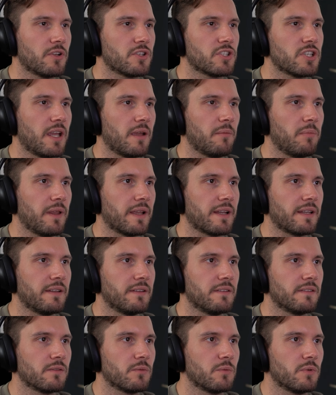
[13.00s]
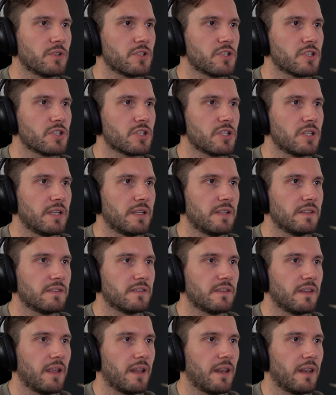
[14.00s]
a shape like this, which is
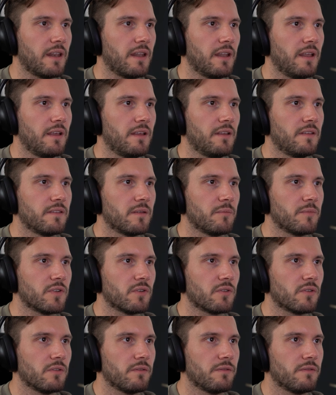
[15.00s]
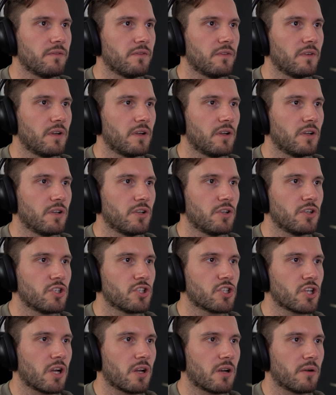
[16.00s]
then some sort of
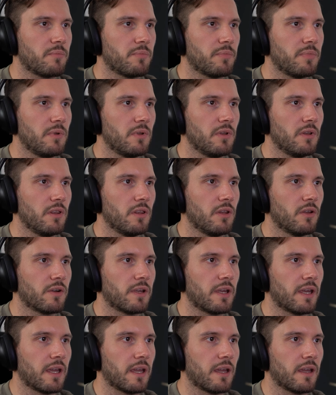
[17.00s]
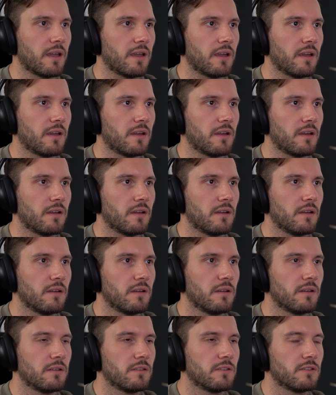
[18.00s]
sharp looking
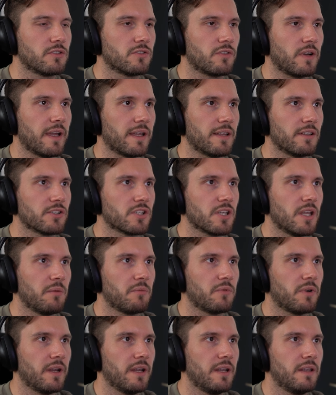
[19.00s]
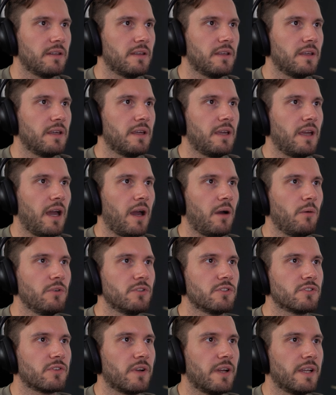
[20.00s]
triangle shape, right? I would
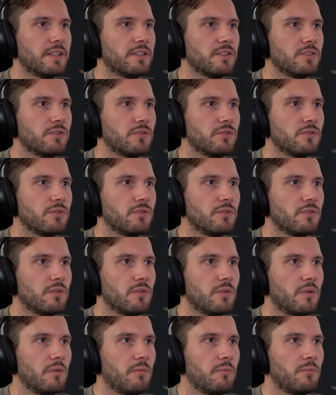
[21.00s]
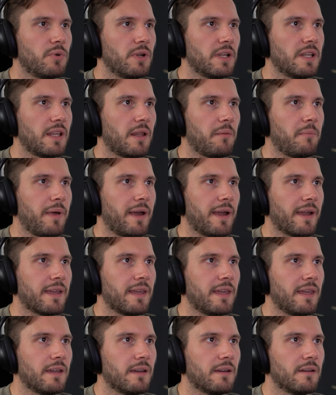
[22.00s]
try to bring that back
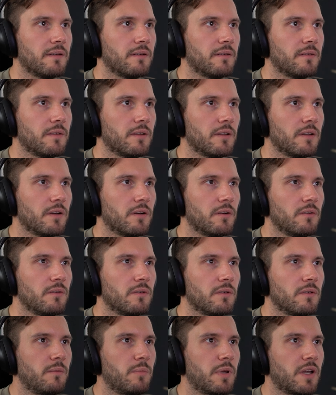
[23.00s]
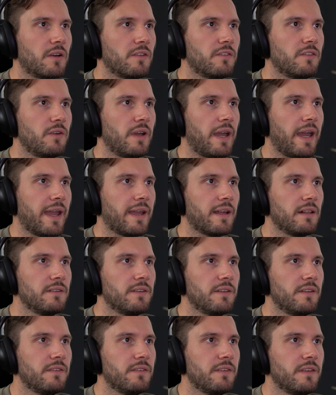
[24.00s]
here, because you angled
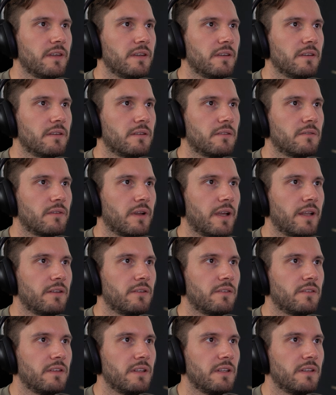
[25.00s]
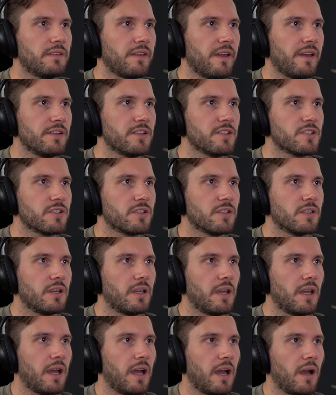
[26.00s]
this here, right? You see this edge.
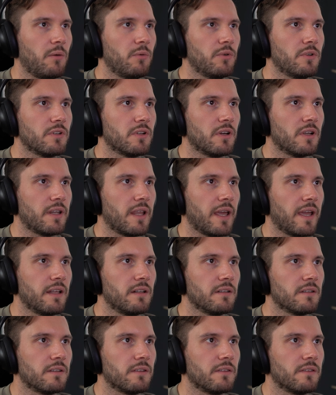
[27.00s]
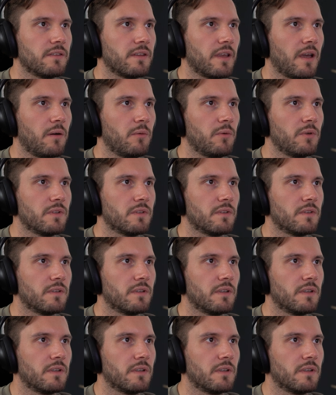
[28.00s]
I would not angle this. I would